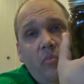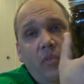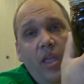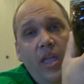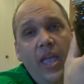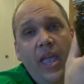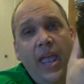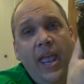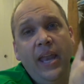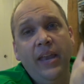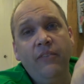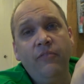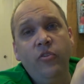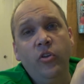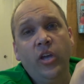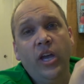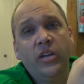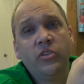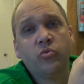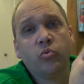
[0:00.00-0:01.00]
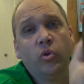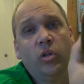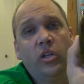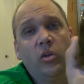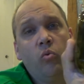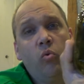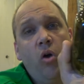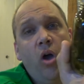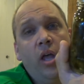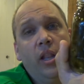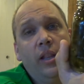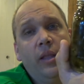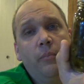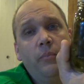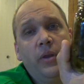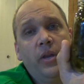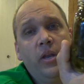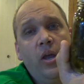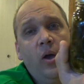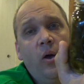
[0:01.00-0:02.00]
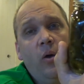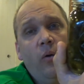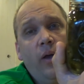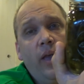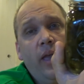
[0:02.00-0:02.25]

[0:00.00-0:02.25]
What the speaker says: and if you guys really want, let me know,